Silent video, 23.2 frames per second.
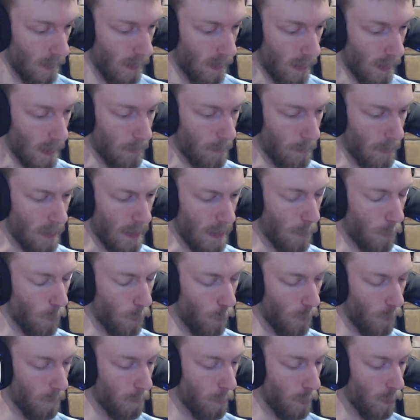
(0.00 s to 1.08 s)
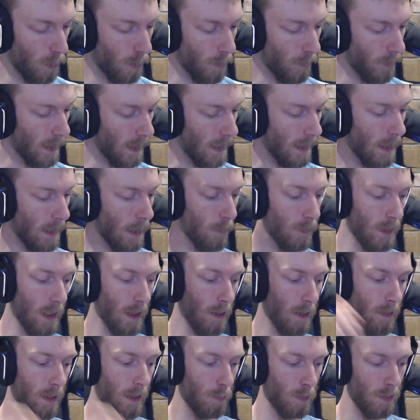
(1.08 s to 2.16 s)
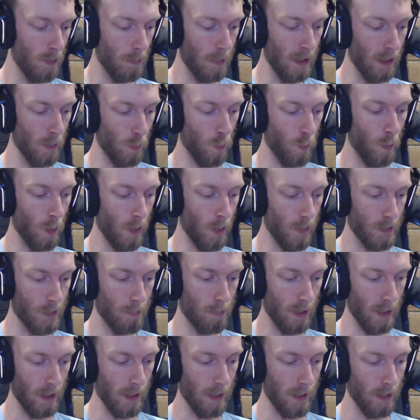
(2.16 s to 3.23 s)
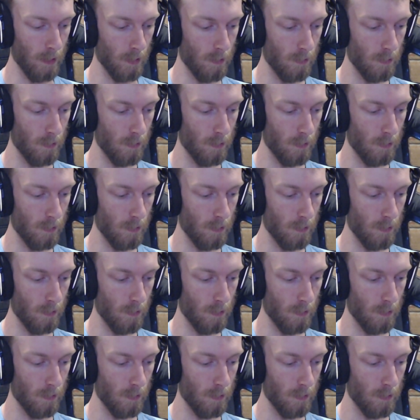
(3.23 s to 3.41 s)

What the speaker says: I suppose I could have put it on the Houndour. That wouldn't have been the worst plan.